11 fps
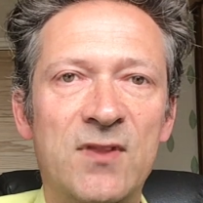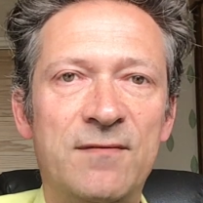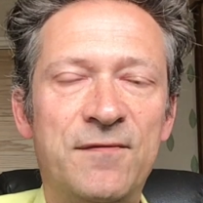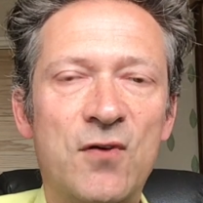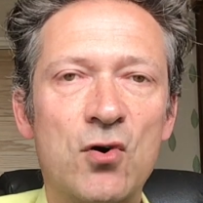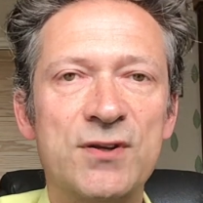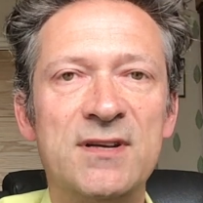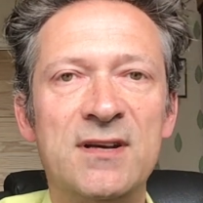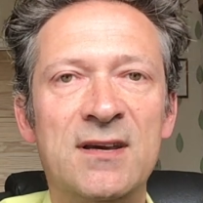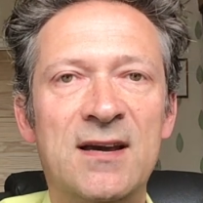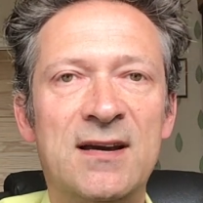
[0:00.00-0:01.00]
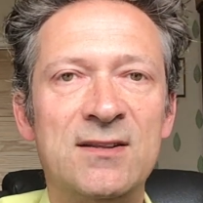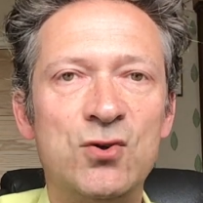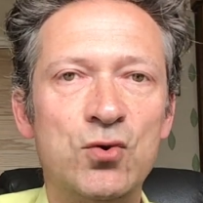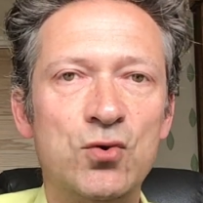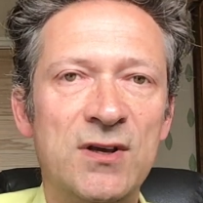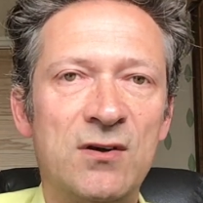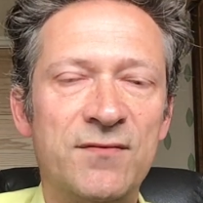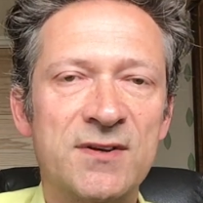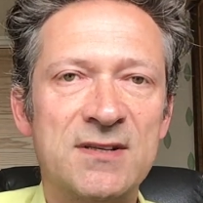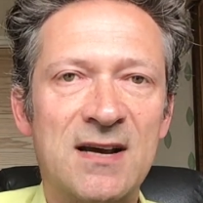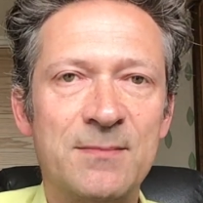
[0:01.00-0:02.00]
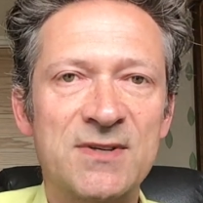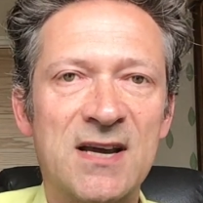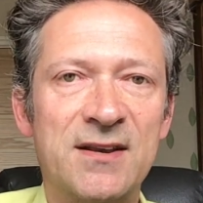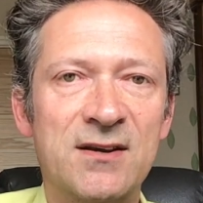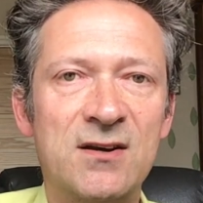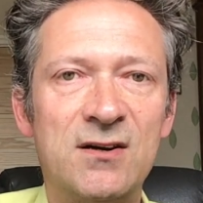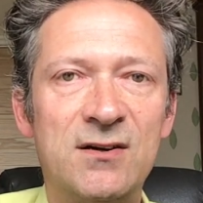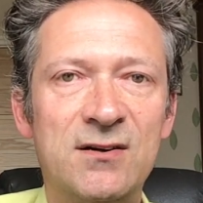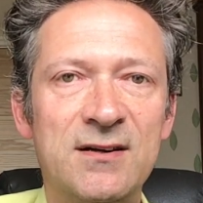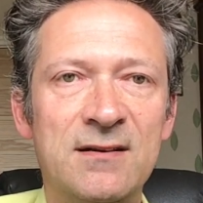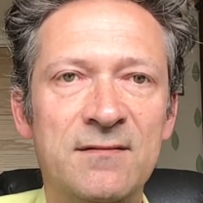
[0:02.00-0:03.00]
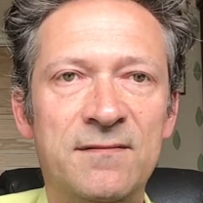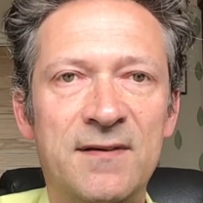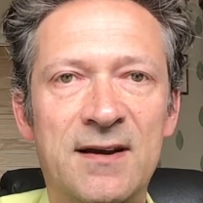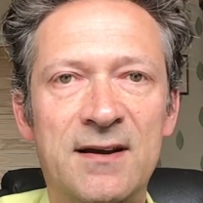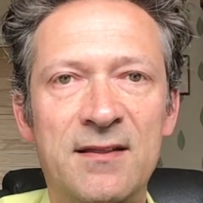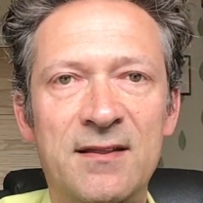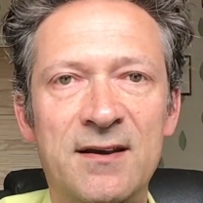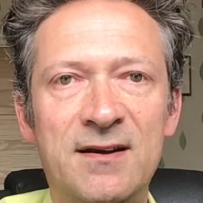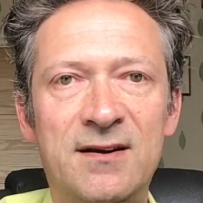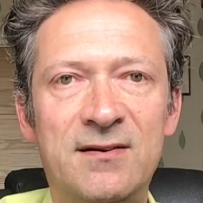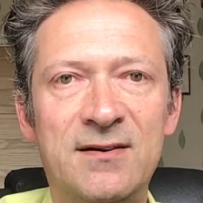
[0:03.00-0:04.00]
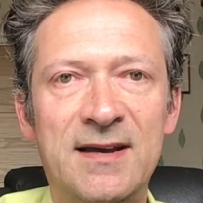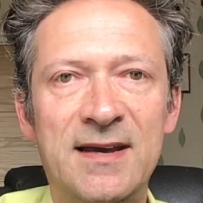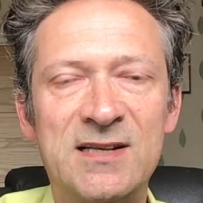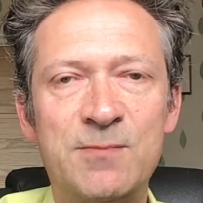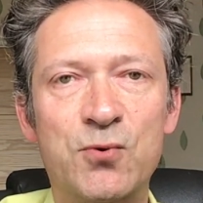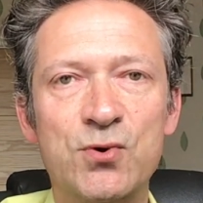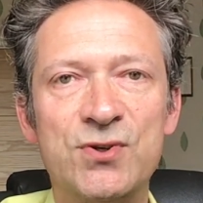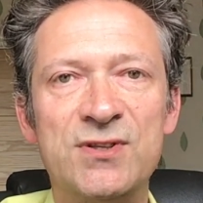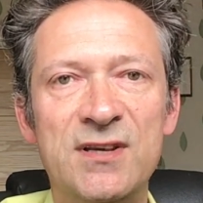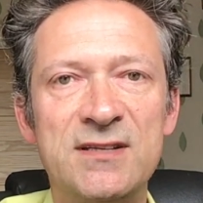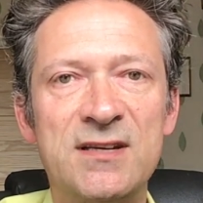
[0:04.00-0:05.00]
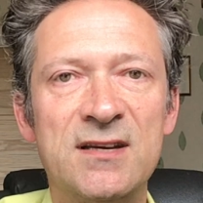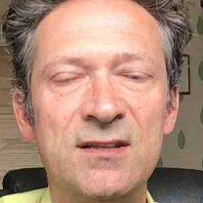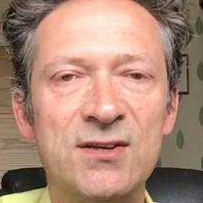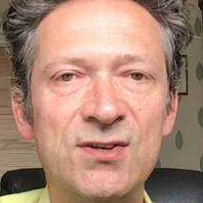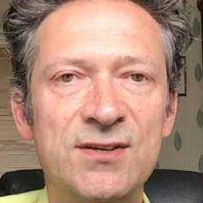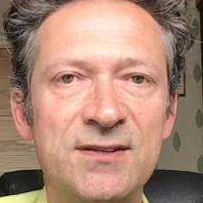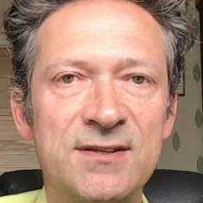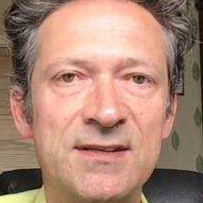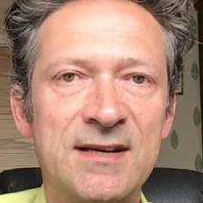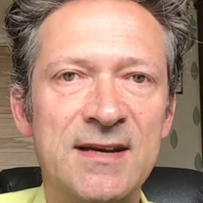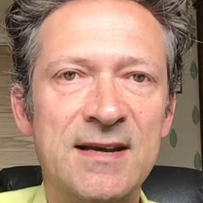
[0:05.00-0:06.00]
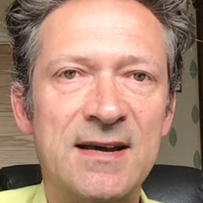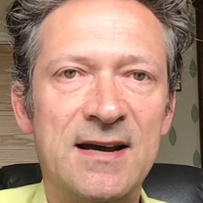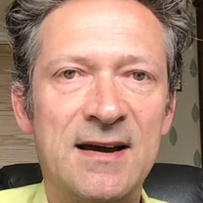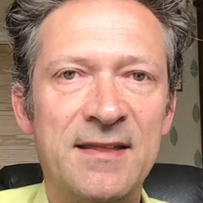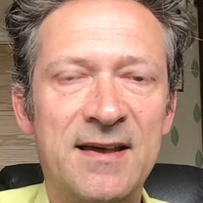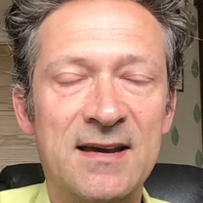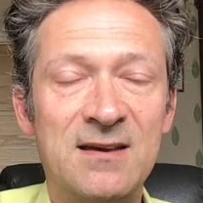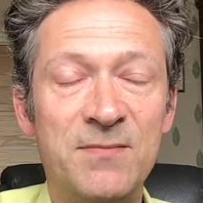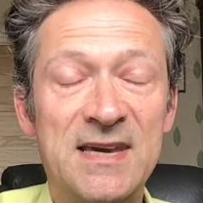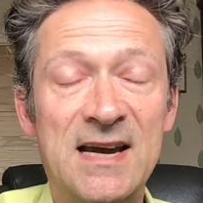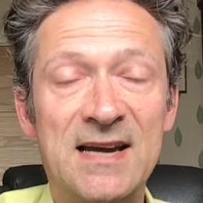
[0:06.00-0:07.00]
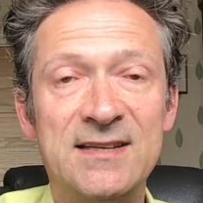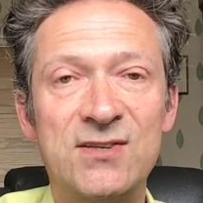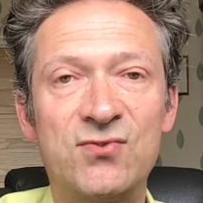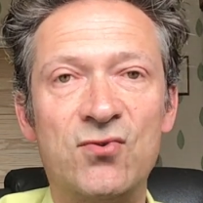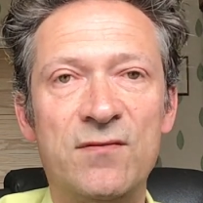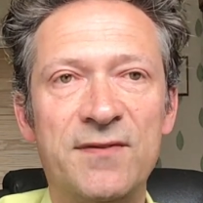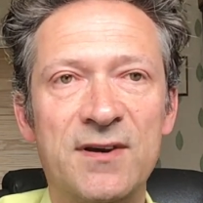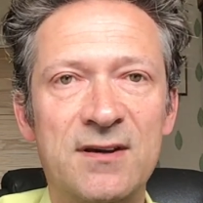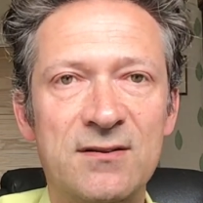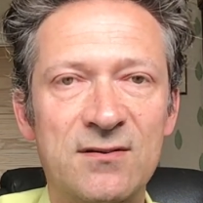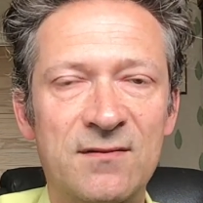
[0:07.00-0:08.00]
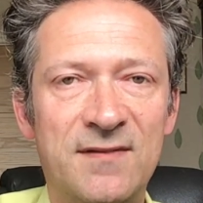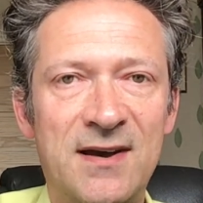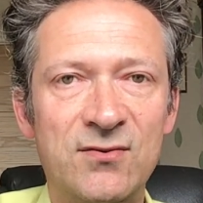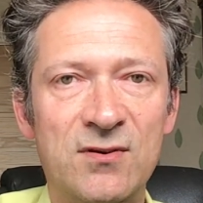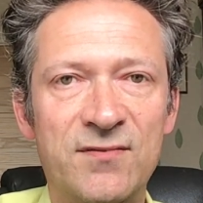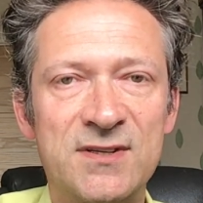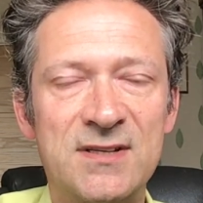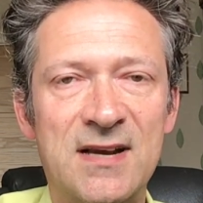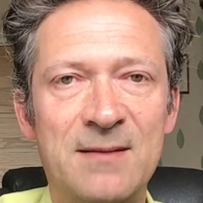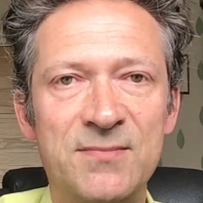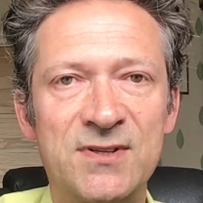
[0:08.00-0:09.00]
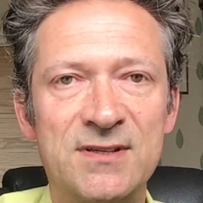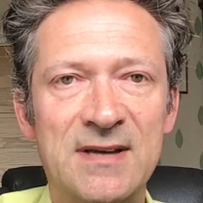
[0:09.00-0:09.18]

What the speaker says: Foxing and toning of the stamps can occur if they are exposed to these conditions, and that can be catastrophic to the value of the stamps.